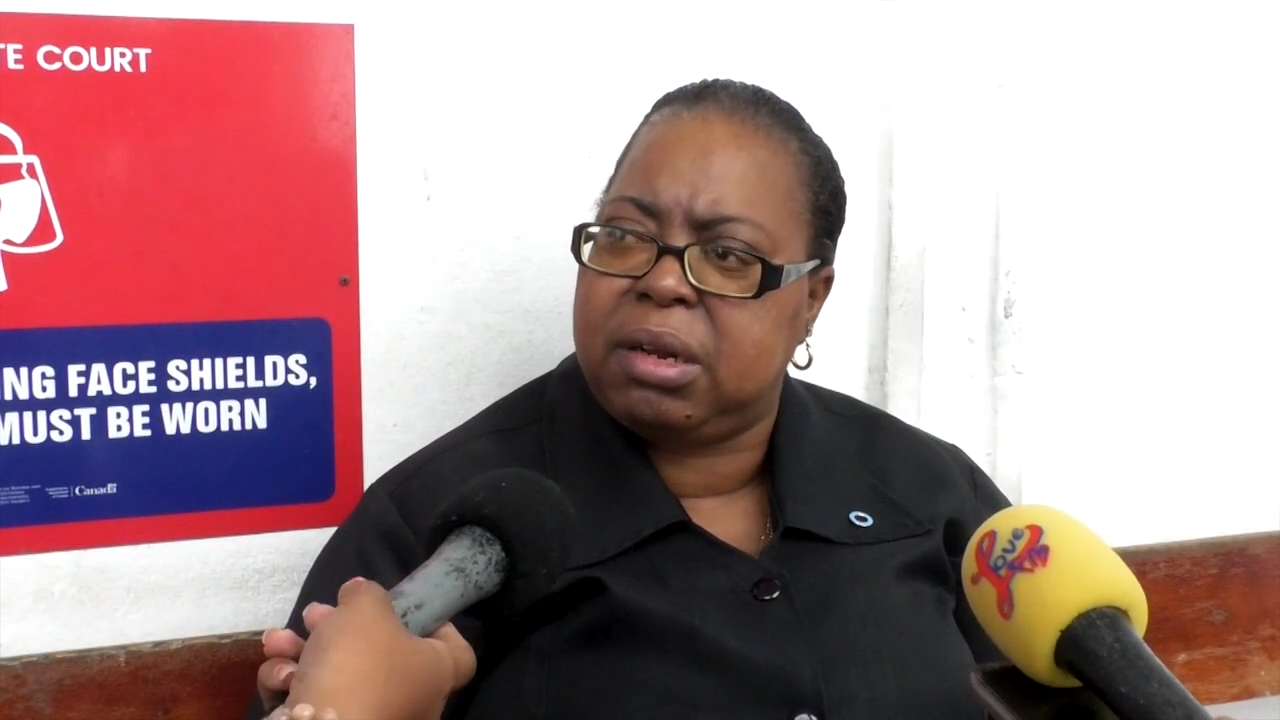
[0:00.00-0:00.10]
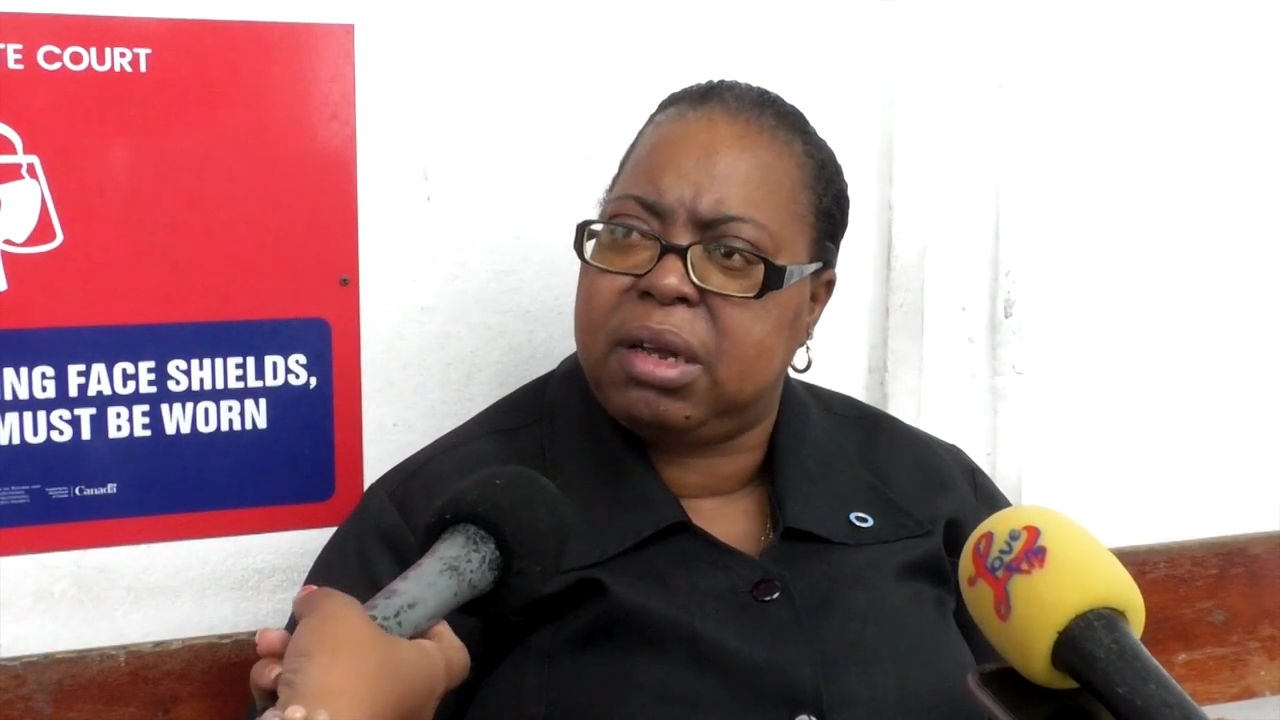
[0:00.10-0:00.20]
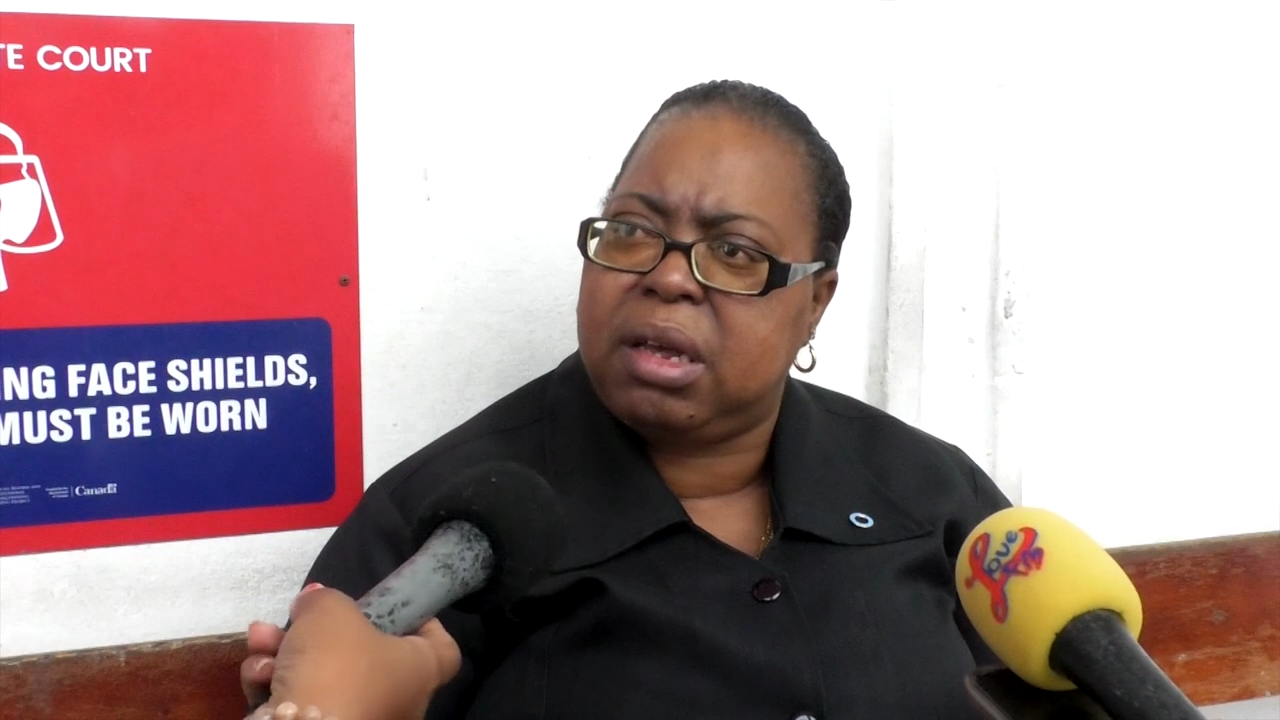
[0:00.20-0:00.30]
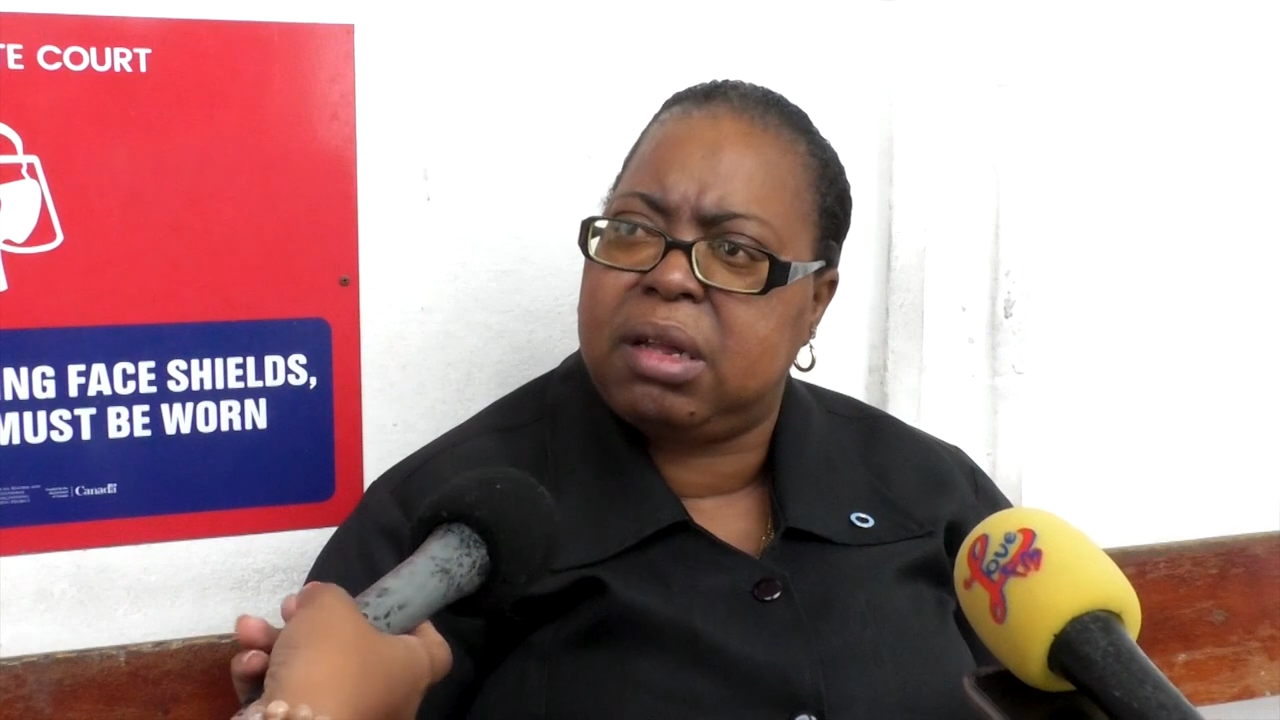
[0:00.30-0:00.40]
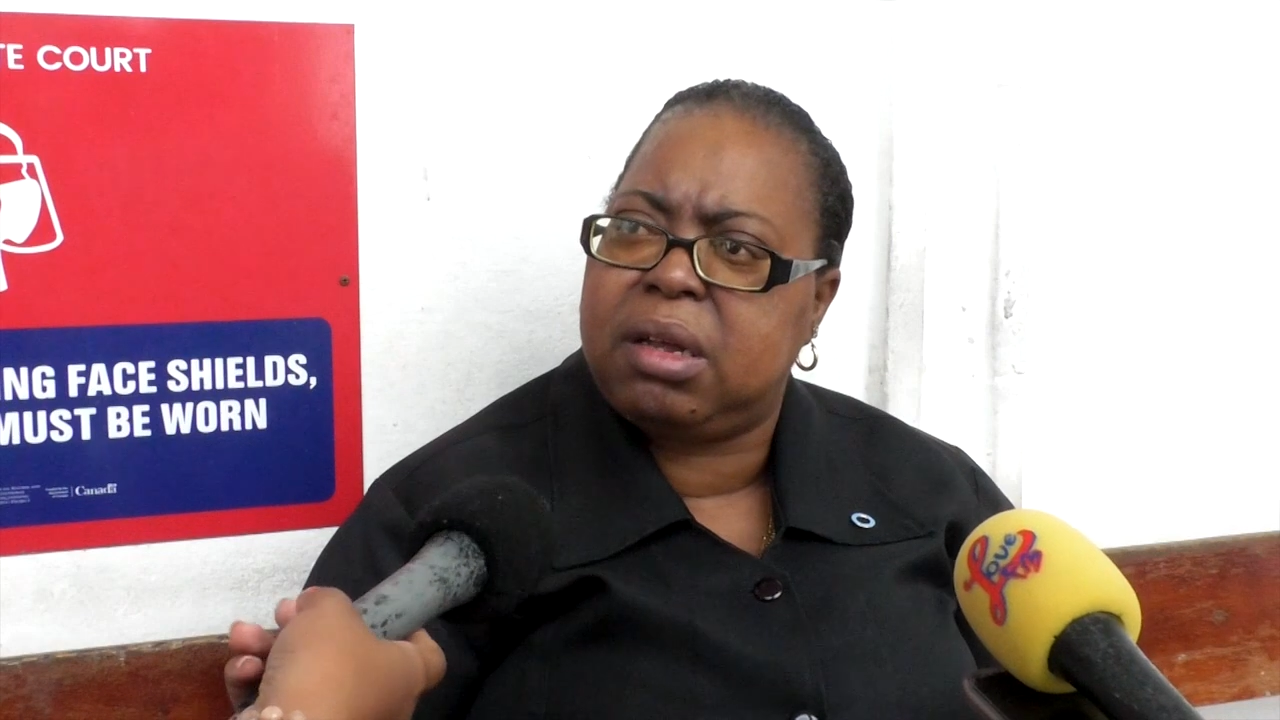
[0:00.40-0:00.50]

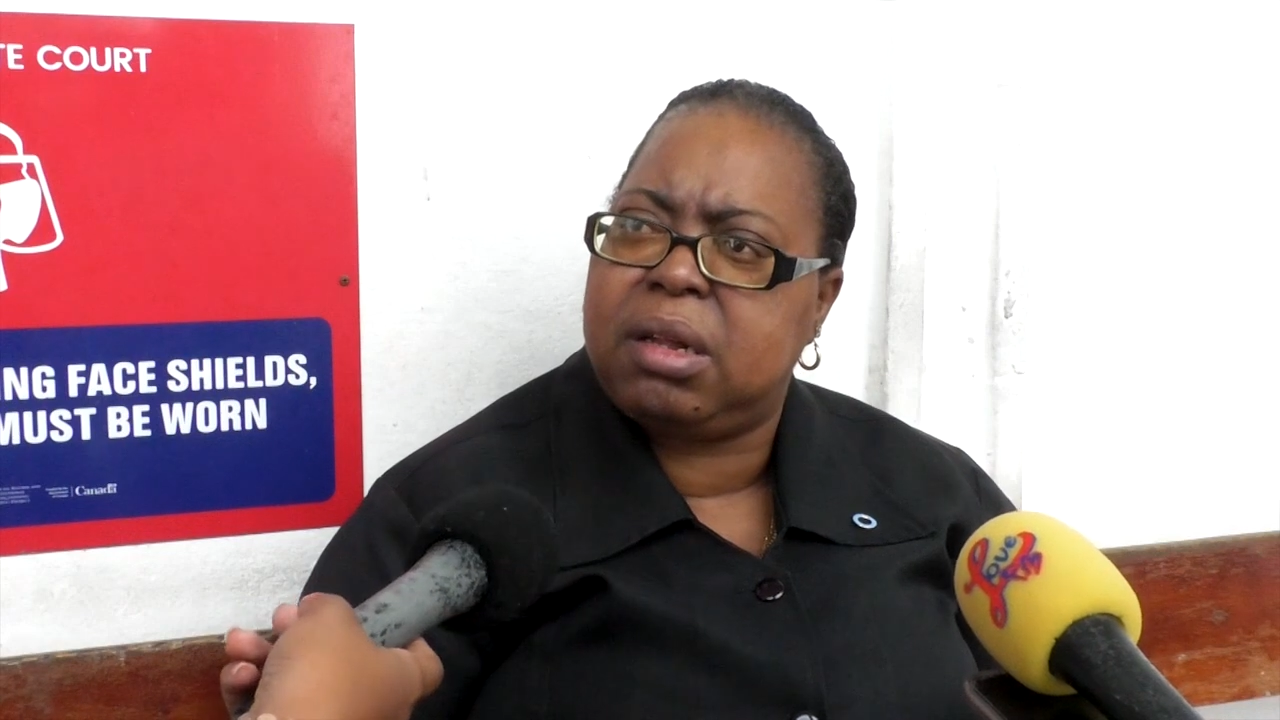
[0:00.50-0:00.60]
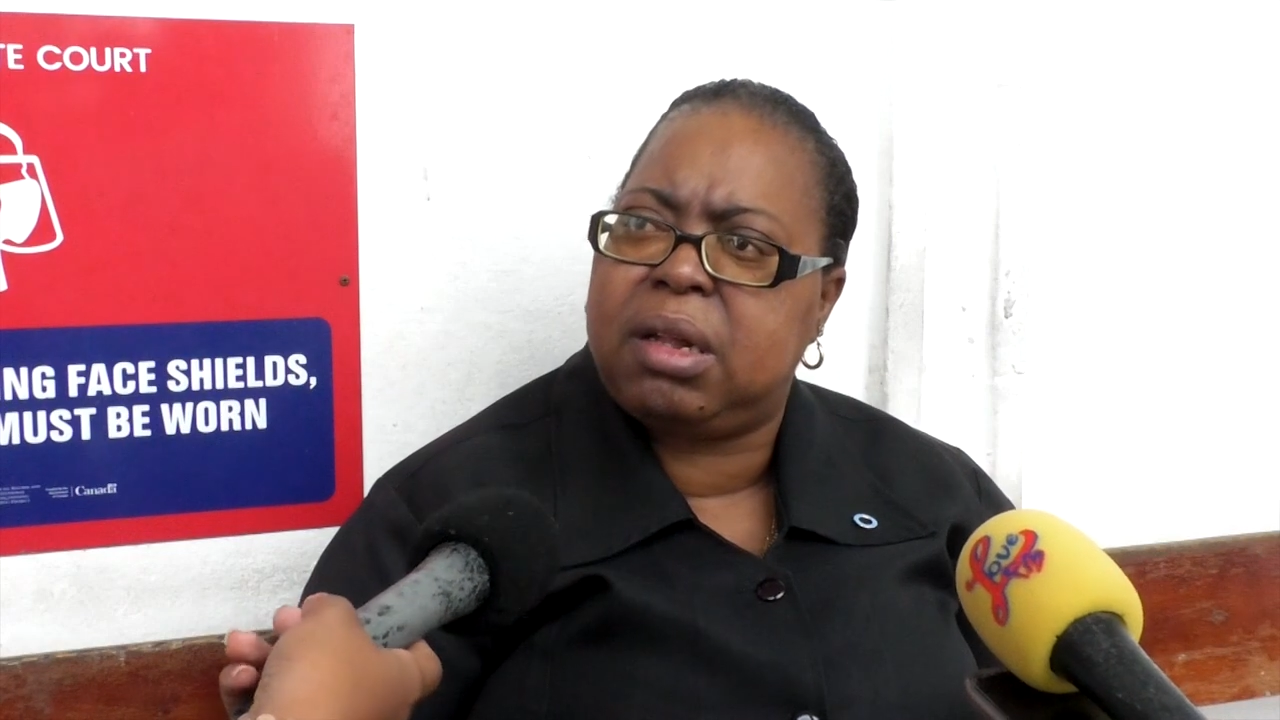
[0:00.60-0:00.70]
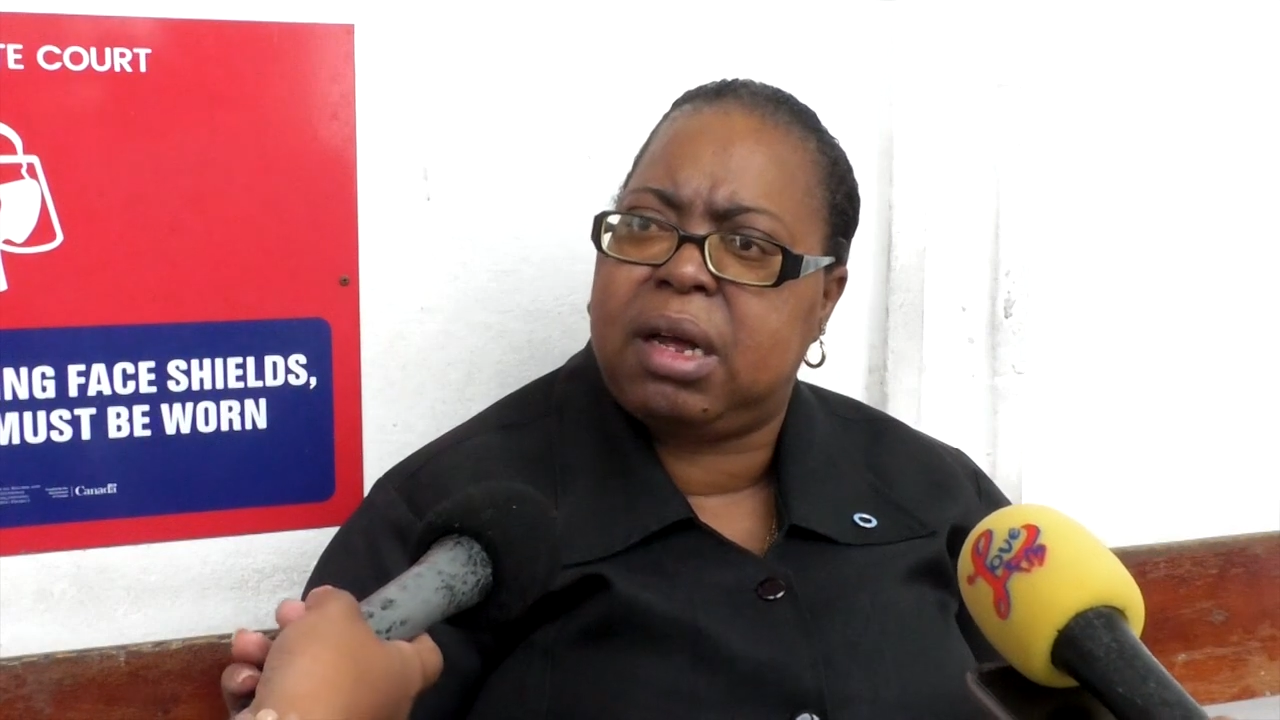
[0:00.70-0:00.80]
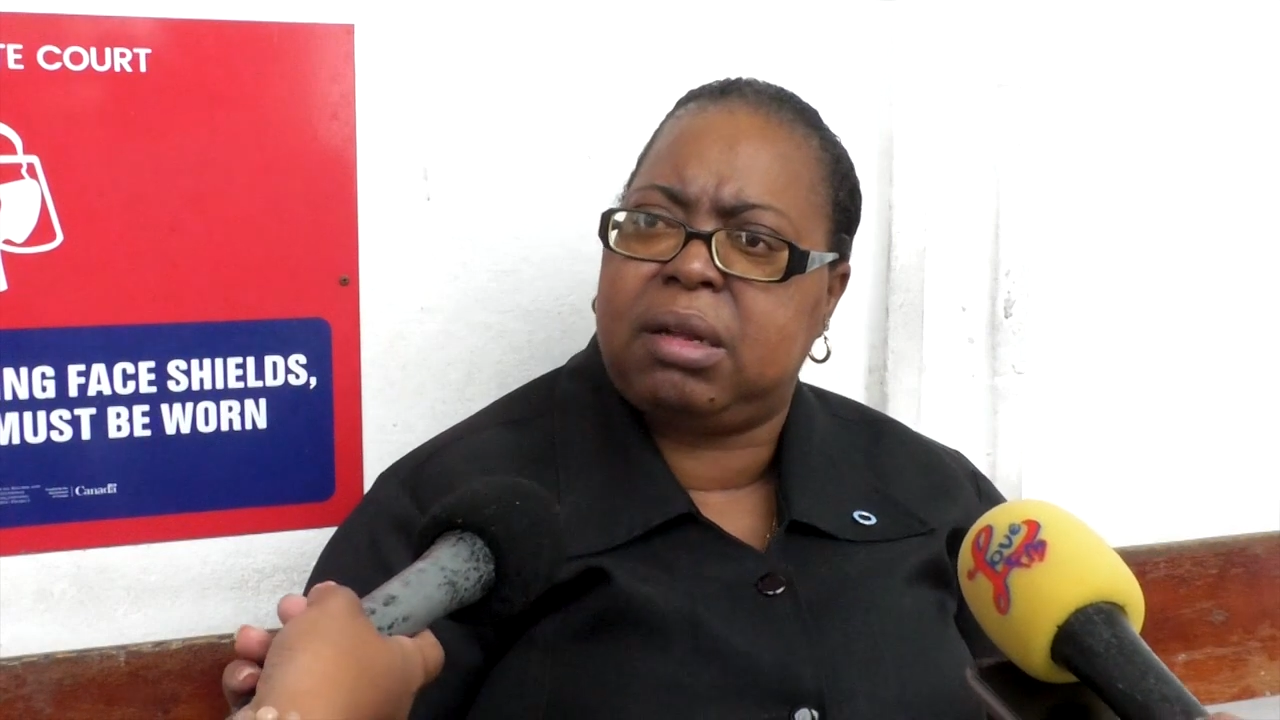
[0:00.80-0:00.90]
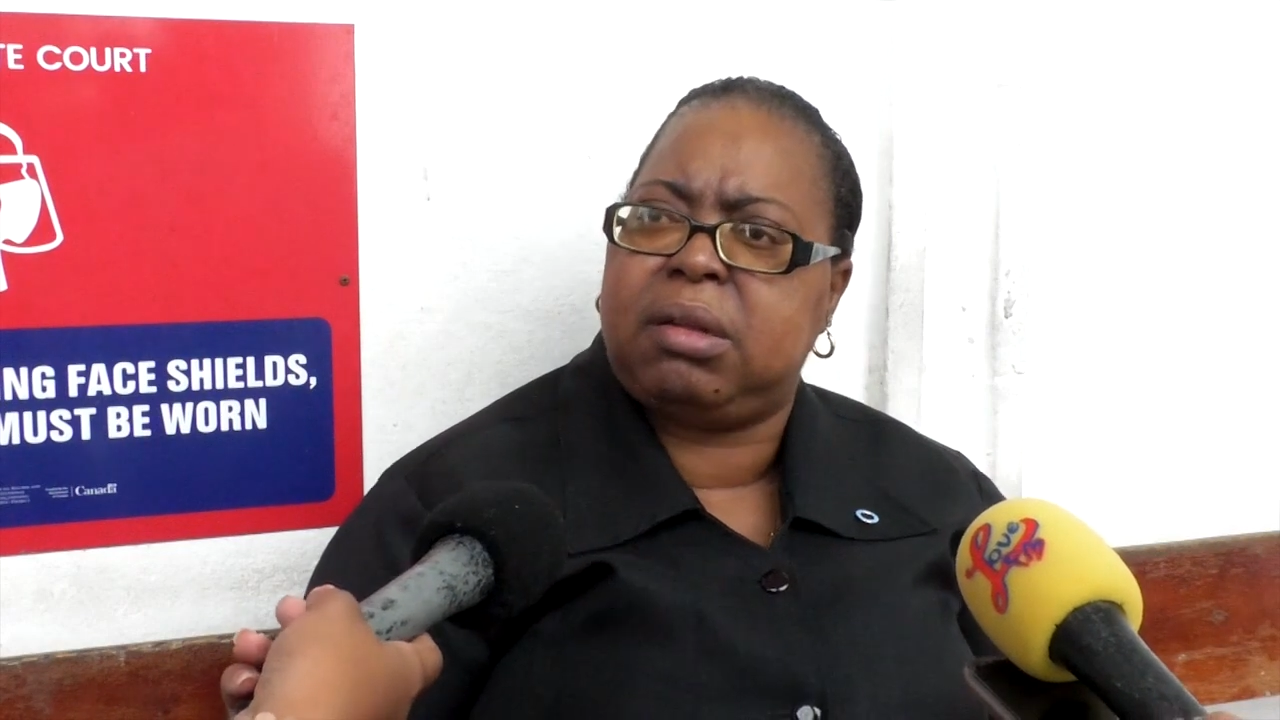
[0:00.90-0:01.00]
indicated
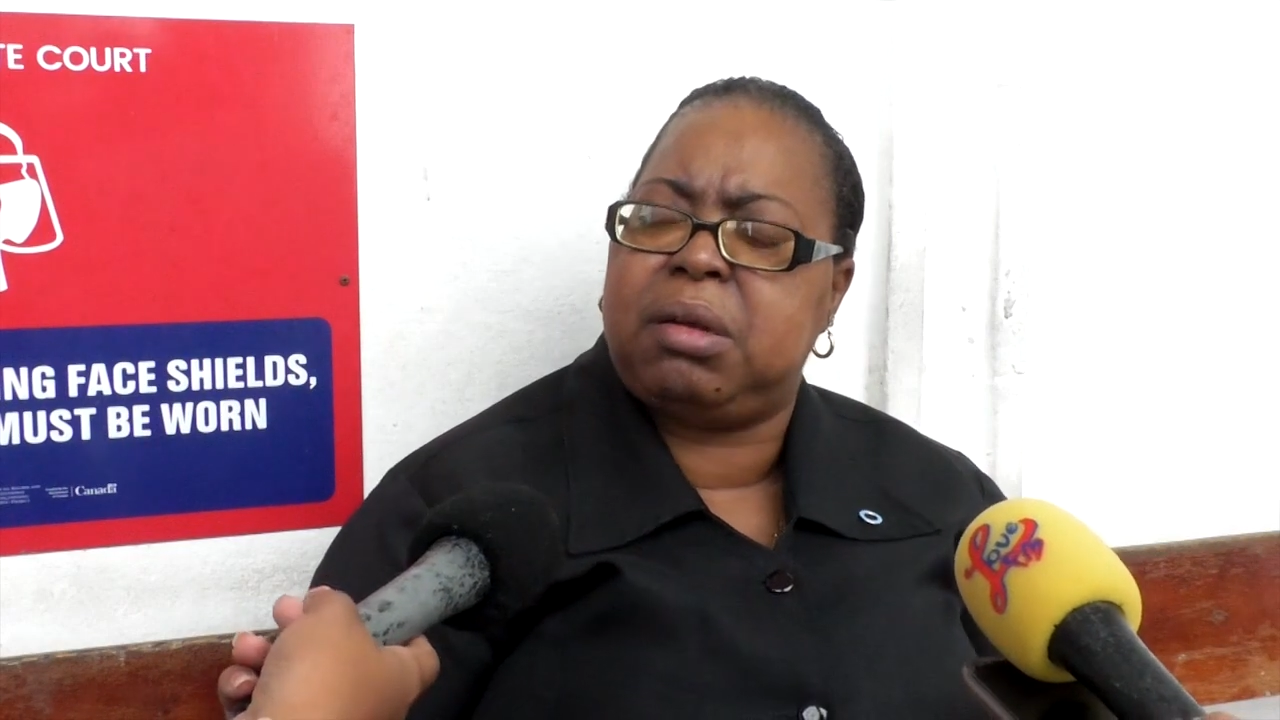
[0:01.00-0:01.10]
that